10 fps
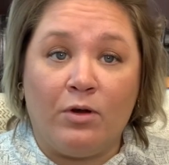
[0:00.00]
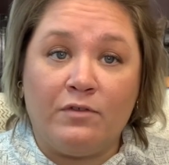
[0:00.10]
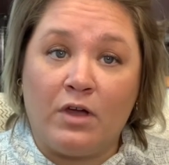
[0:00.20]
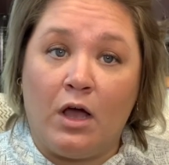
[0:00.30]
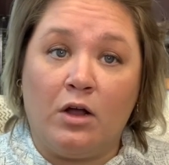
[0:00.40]

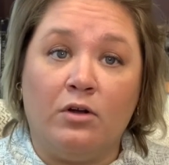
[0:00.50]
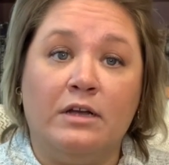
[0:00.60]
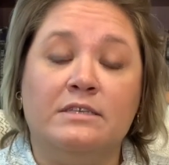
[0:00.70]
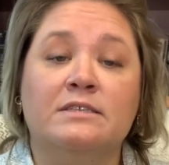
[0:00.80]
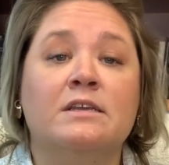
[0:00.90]
of
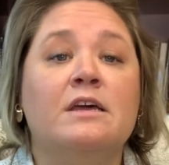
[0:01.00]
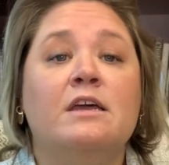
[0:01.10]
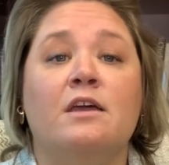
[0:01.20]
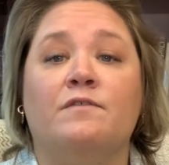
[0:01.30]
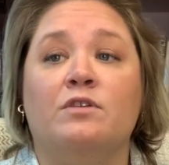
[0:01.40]
Congress,
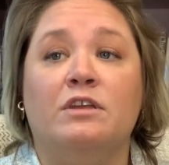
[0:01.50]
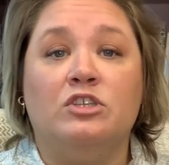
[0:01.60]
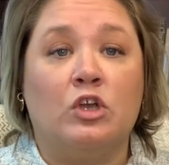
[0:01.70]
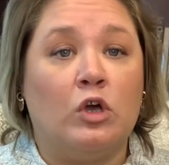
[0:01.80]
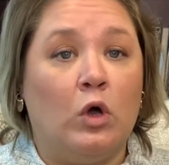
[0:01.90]
if you need
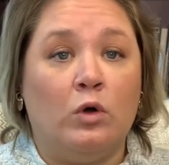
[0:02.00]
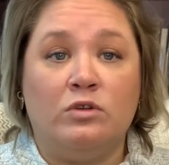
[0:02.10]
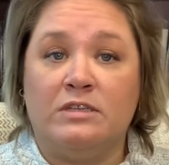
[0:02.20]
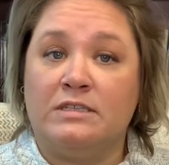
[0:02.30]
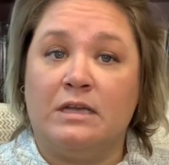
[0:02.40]
to go
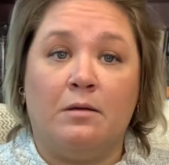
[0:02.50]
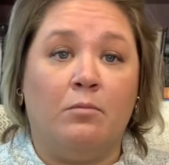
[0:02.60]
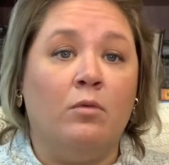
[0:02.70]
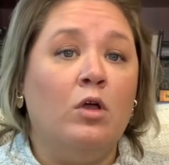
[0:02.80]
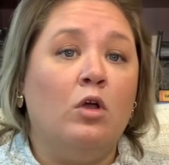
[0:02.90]
to
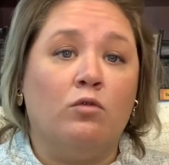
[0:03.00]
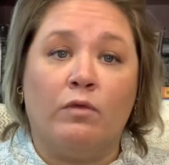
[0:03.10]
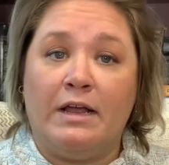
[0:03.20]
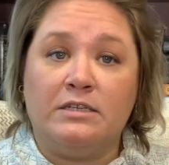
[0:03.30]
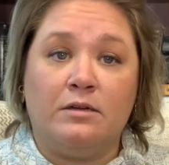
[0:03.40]
some
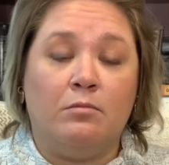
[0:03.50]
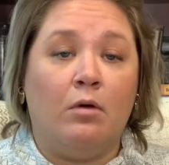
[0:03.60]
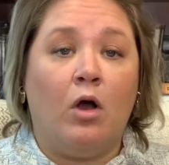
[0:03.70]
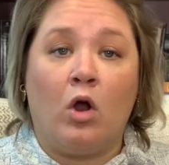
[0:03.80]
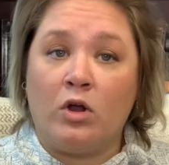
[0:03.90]

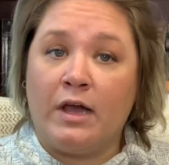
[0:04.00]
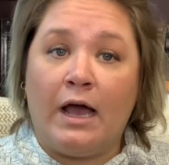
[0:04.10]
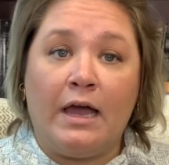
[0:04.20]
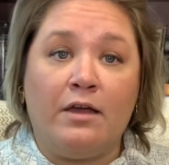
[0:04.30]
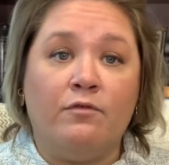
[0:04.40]
random
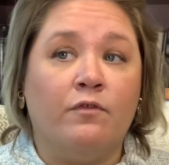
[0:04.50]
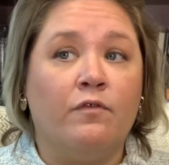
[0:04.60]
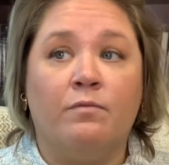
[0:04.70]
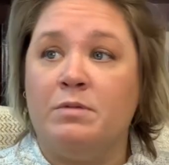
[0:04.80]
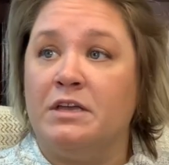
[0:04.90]
archive
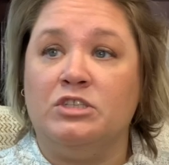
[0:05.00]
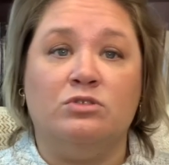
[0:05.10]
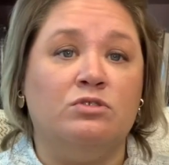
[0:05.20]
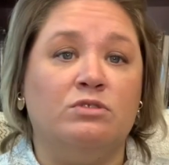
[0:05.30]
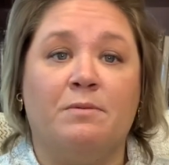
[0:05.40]
because you
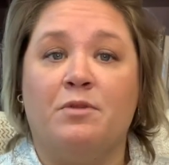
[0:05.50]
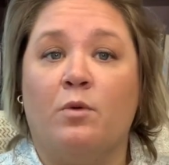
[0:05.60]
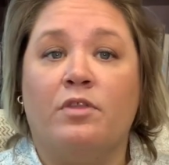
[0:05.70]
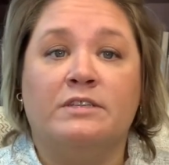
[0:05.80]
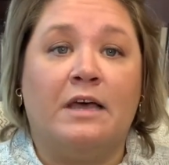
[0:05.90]
do something
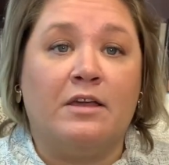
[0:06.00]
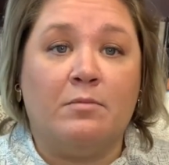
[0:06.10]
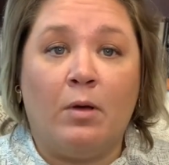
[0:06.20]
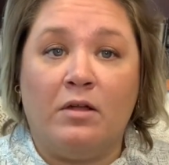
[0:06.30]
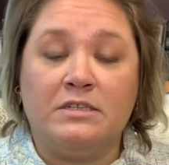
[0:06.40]
with Italian
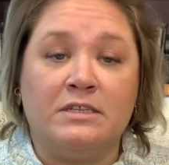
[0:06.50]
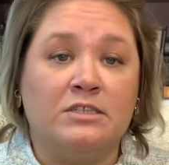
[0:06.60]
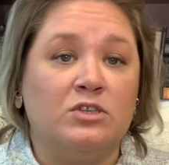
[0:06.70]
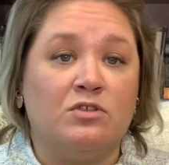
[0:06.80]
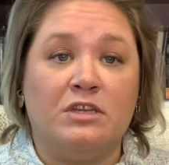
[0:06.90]

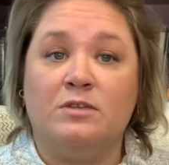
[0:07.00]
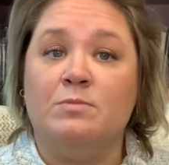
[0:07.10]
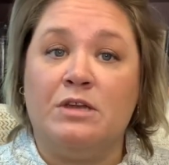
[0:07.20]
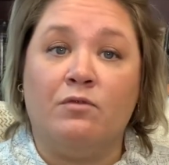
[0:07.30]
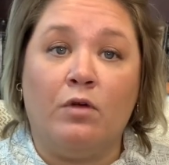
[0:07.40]
politics, so you need to
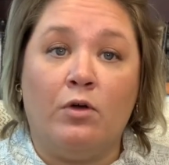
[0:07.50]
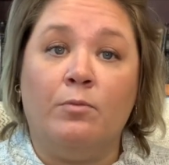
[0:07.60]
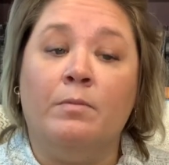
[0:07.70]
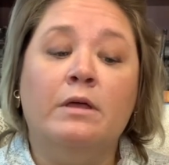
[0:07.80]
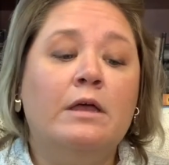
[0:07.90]
be in
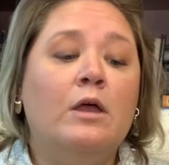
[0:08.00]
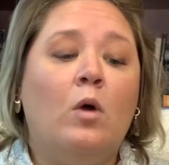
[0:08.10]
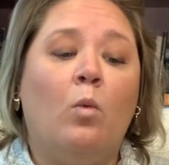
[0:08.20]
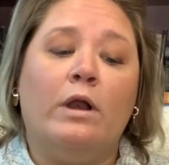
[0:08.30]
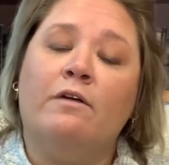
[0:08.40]
Rome,
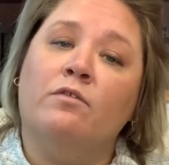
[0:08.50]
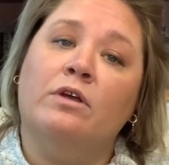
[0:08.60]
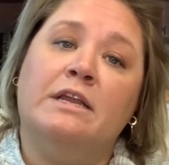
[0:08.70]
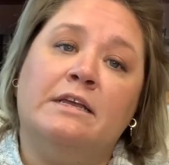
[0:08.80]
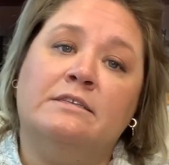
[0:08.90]
whatever
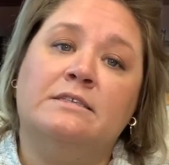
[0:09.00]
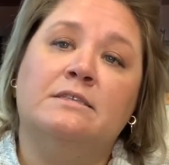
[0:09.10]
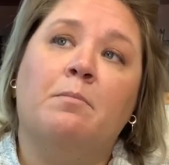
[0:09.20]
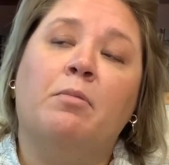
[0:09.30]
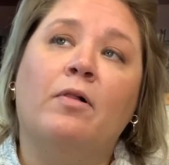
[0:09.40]
it is,
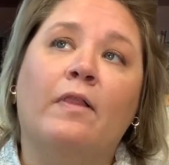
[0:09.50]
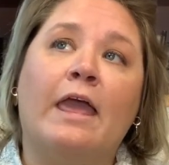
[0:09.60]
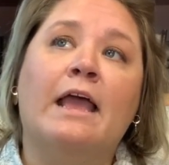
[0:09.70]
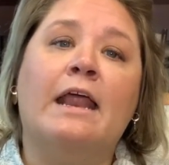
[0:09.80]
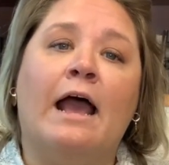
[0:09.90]

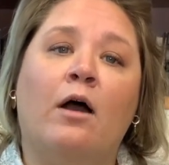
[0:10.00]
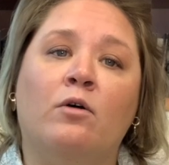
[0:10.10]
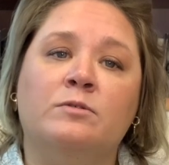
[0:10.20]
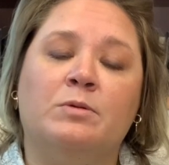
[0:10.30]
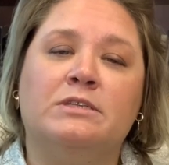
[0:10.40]
plan
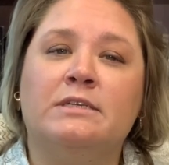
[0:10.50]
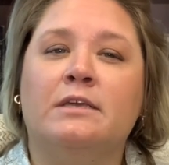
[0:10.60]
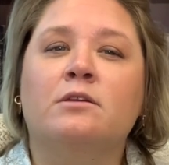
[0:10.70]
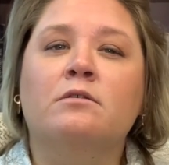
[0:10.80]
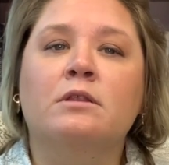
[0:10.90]
out,
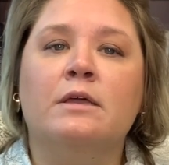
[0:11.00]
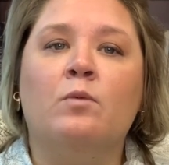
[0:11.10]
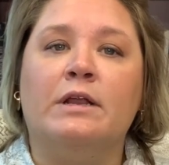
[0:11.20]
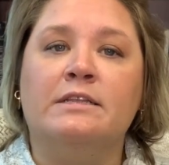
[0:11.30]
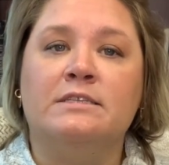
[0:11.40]
particularly
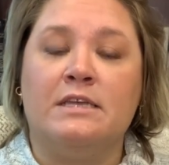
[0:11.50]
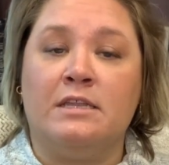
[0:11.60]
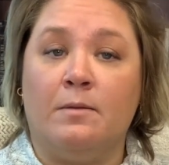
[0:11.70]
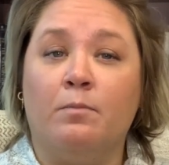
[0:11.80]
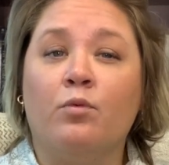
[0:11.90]
when it's in
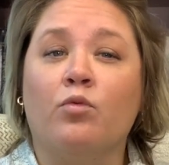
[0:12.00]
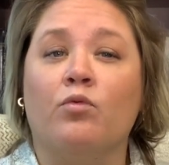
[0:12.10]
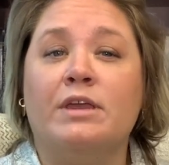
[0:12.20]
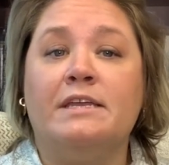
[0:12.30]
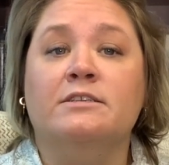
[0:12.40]
the
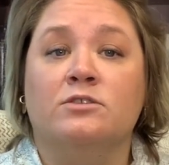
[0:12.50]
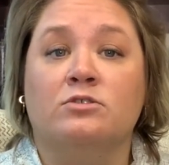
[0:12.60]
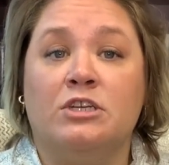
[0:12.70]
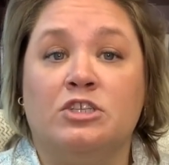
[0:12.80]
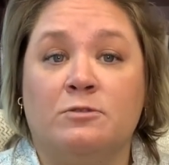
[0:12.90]

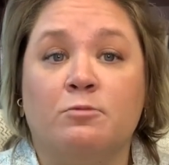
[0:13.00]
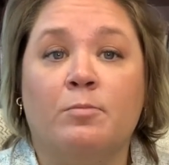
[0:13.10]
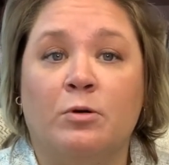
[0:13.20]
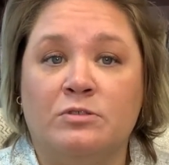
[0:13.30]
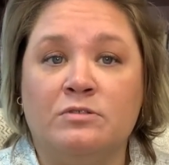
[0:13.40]
pre-dissertation
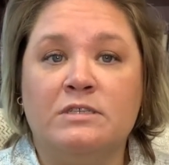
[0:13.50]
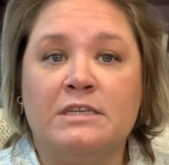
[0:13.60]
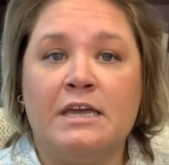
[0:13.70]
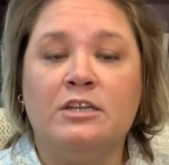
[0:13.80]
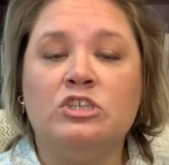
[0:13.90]
proposal
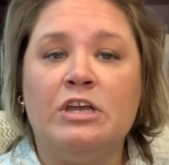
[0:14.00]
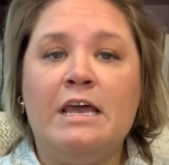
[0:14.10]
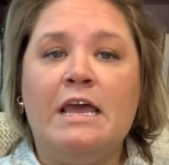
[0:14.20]
stage,